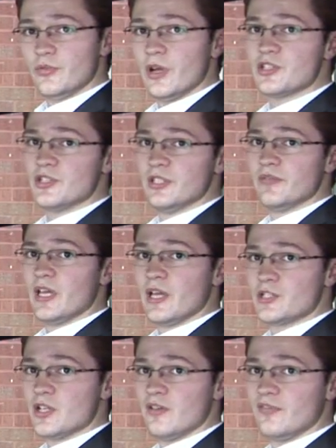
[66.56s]
the rest of the
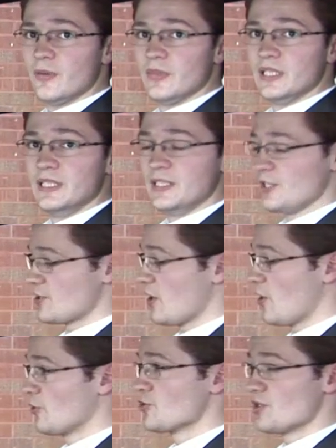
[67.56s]
VXR family, this
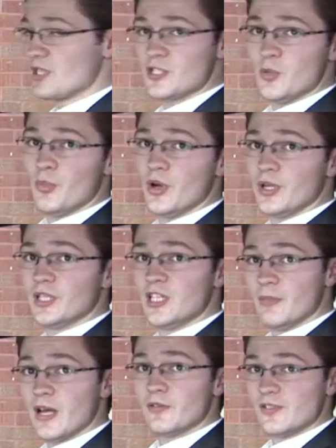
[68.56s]
car doesn't disappoint on the
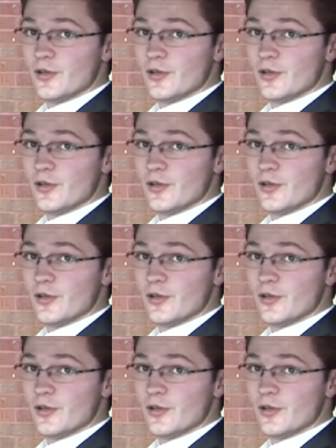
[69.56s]
amount of